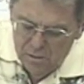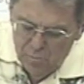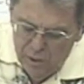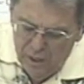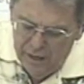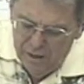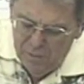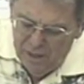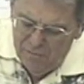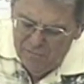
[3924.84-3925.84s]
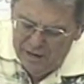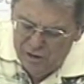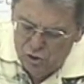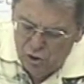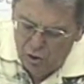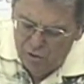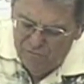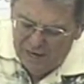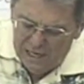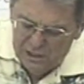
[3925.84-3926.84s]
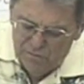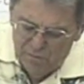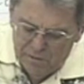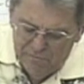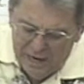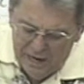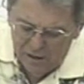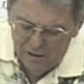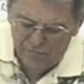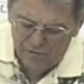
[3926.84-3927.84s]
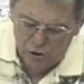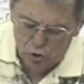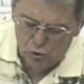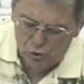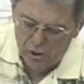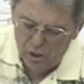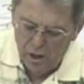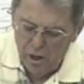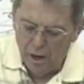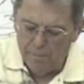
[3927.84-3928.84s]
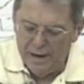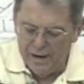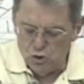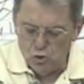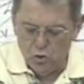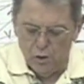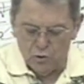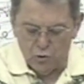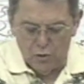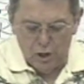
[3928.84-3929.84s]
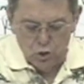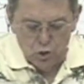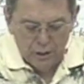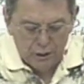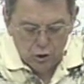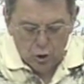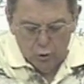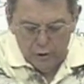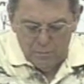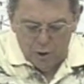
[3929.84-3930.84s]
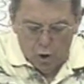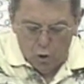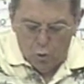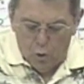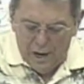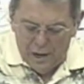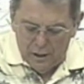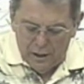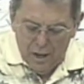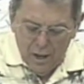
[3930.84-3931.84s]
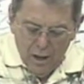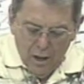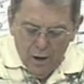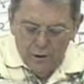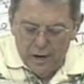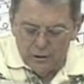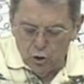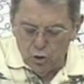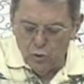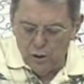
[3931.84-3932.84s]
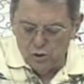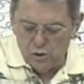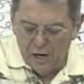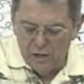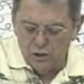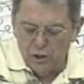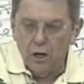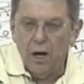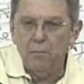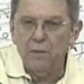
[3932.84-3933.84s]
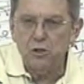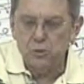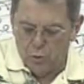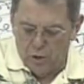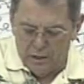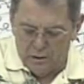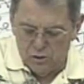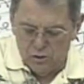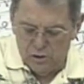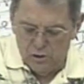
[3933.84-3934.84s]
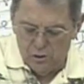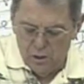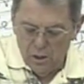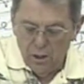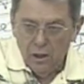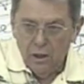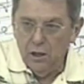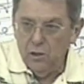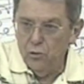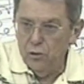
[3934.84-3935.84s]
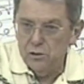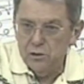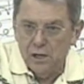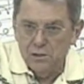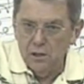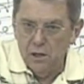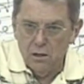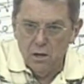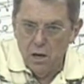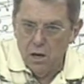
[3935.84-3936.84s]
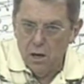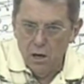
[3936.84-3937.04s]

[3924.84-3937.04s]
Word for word: Billy admitted that he sought advice from the Vatican officials about his trip to Russia. They told him to go quietly, not to criticize the communist practices. He doesn't criticize anything.